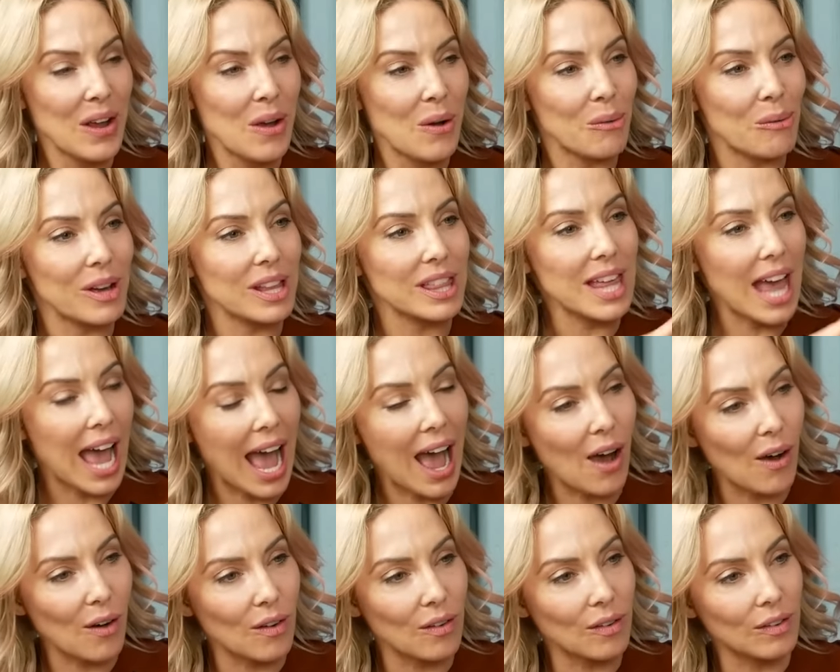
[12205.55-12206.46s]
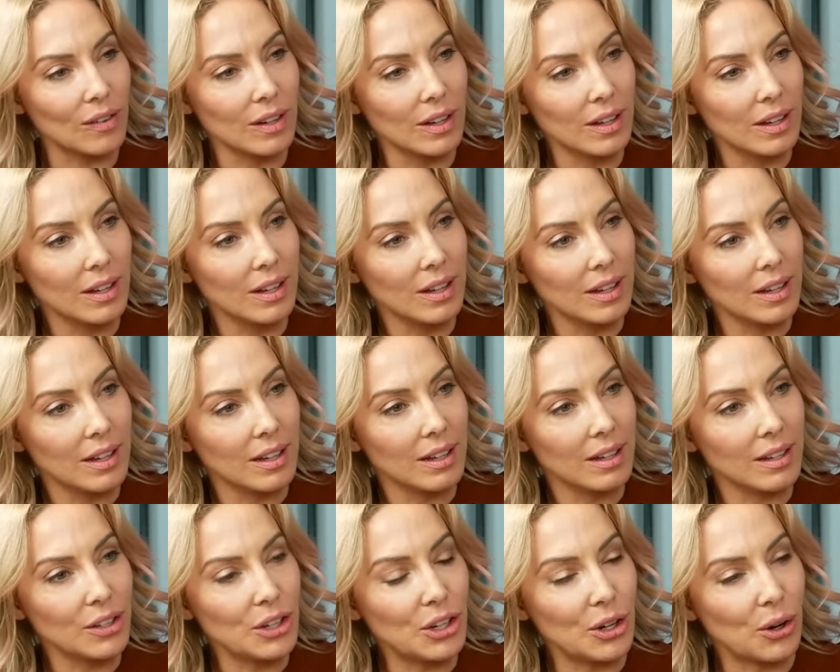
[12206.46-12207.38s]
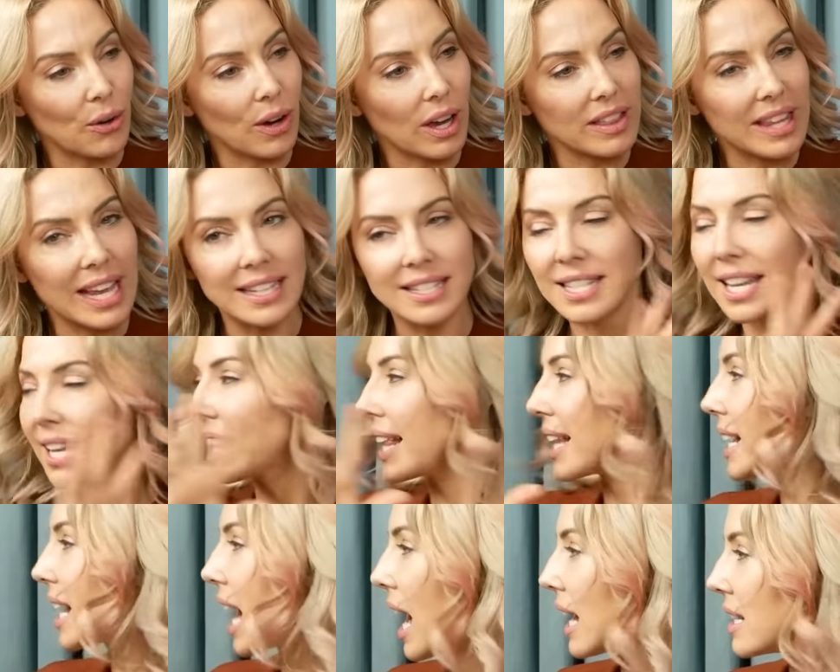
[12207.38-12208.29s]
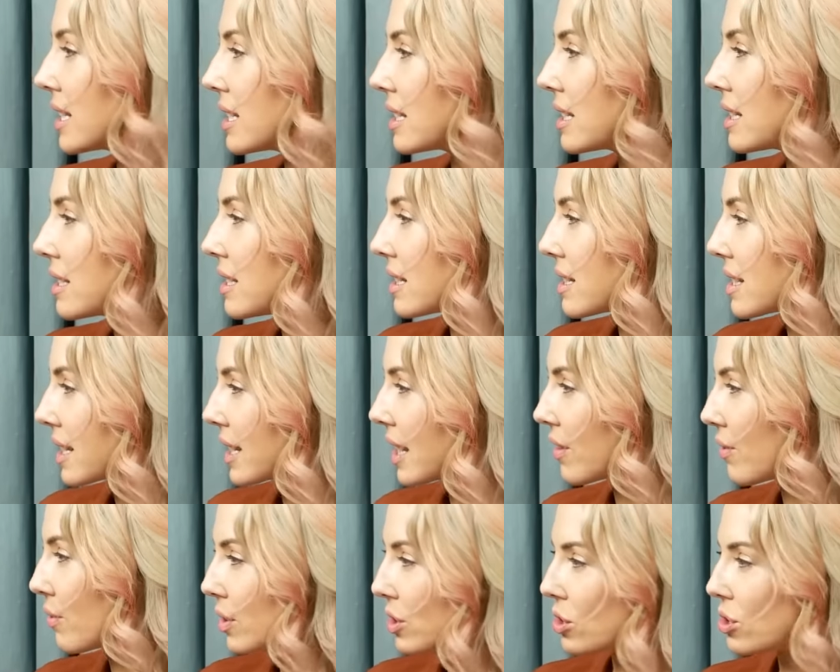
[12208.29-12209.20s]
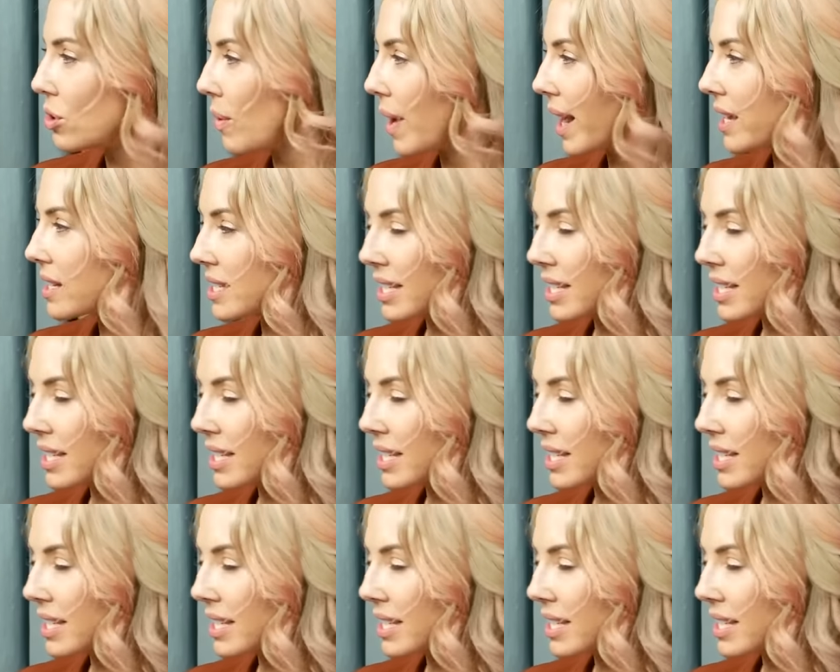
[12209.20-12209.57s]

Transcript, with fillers: with how, you know, they say like God doesn't give with two hands.